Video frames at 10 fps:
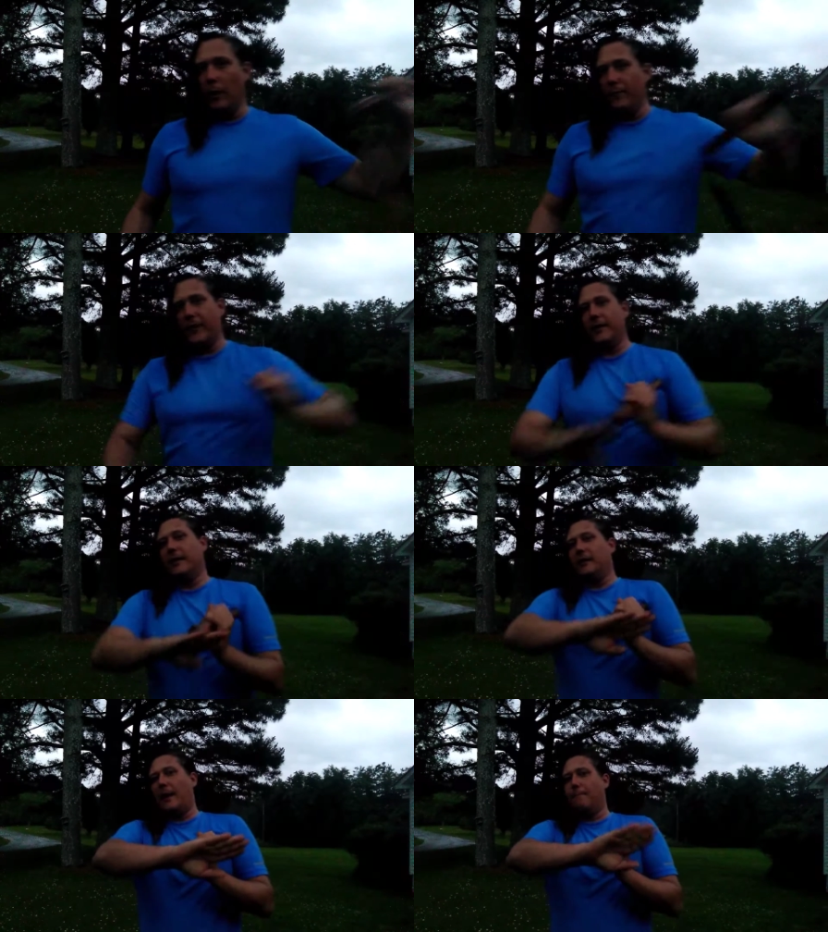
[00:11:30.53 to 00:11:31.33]
Don't forget to
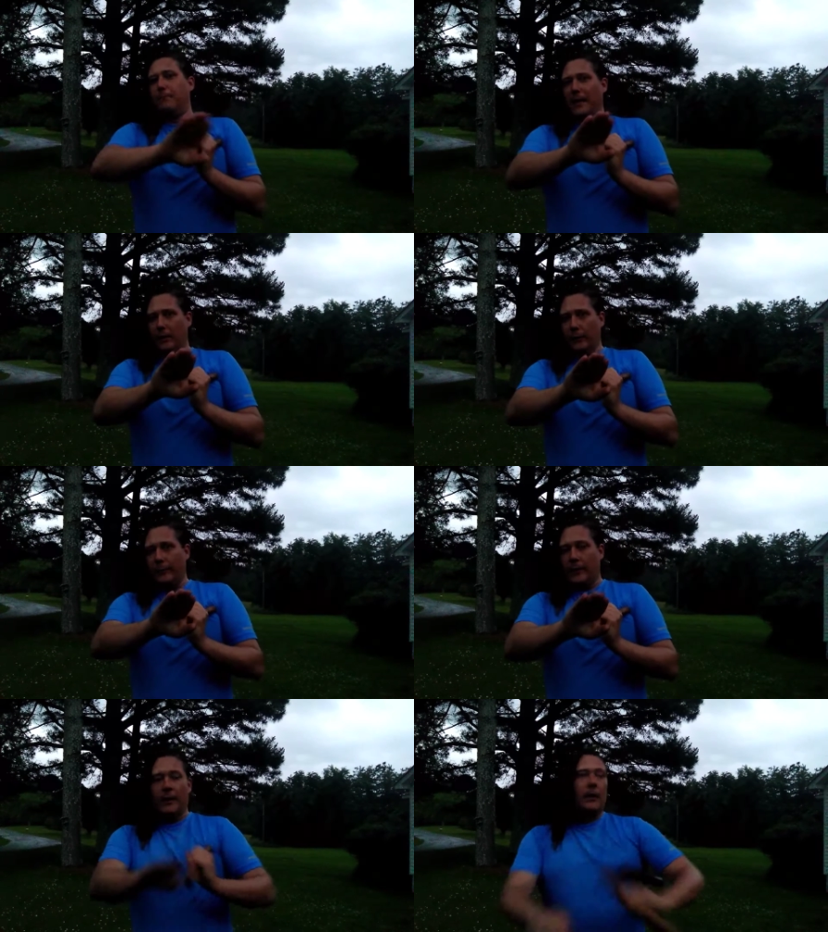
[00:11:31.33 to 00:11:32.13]
hit that bell.
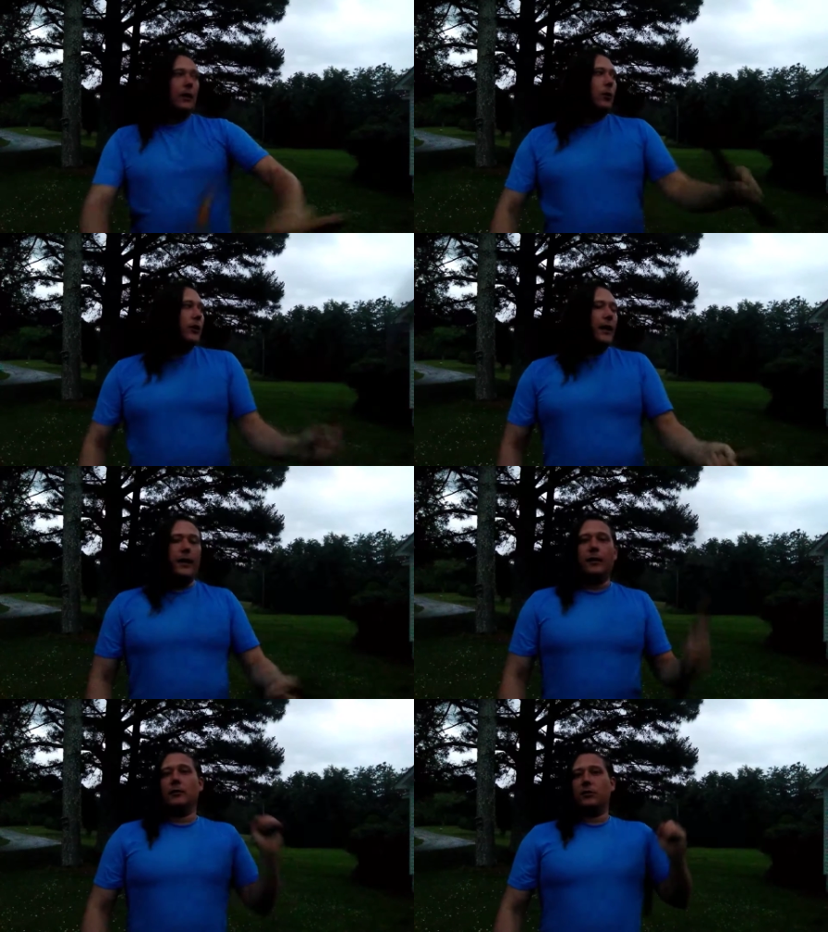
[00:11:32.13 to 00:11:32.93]

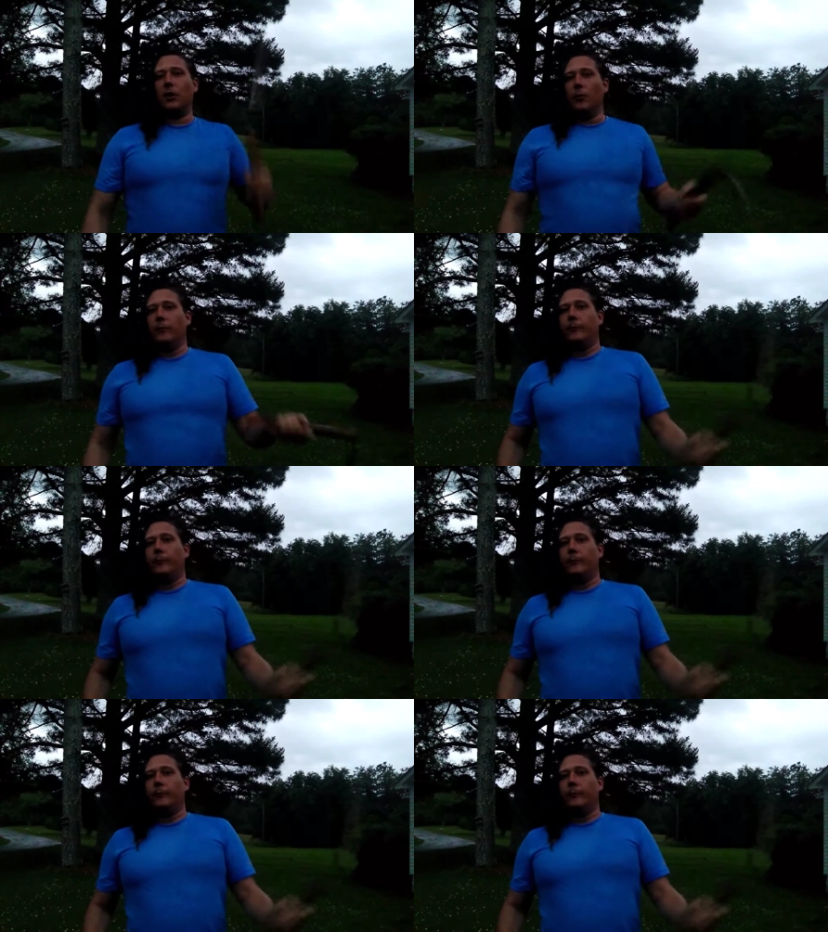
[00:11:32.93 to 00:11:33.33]
Okay, so